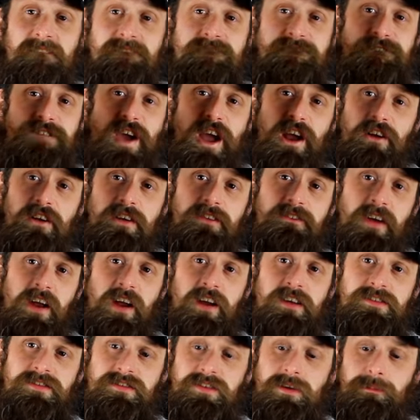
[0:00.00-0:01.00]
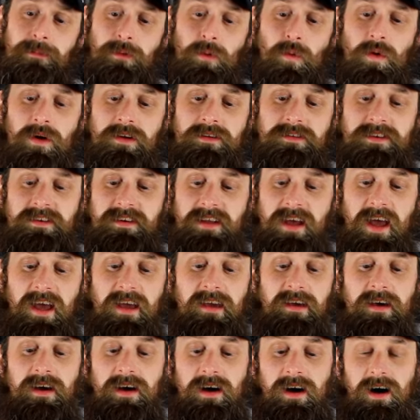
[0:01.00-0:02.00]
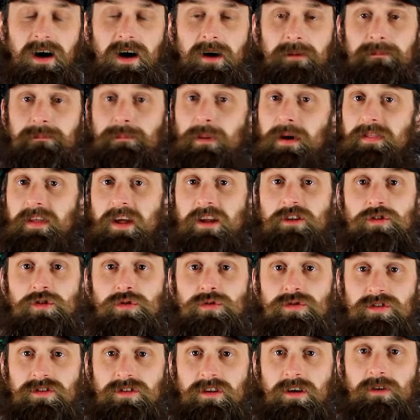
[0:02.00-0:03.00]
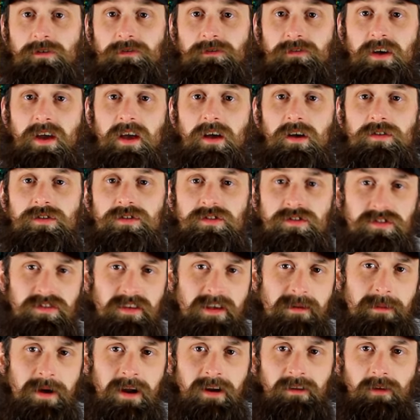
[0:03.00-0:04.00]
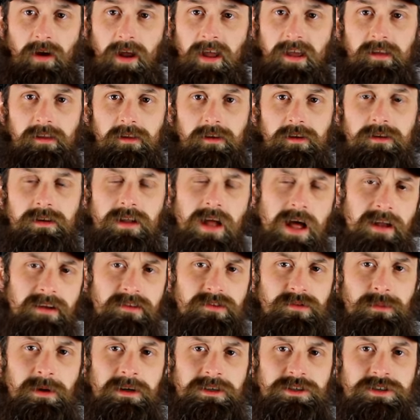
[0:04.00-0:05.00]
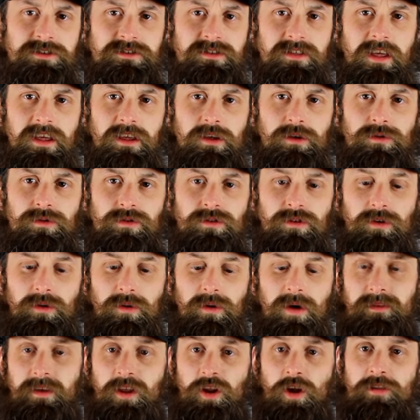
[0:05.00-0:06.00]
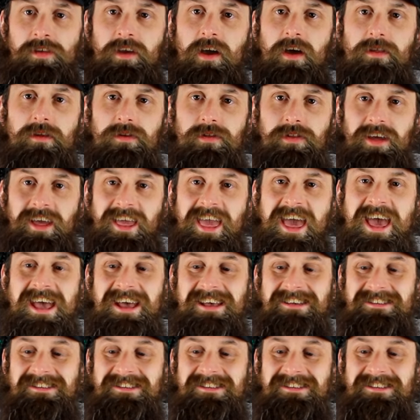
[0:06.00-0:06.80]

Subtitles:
Very, very simple one today, but they do still fail semi-regular, not as much as they used to. You know, the other thing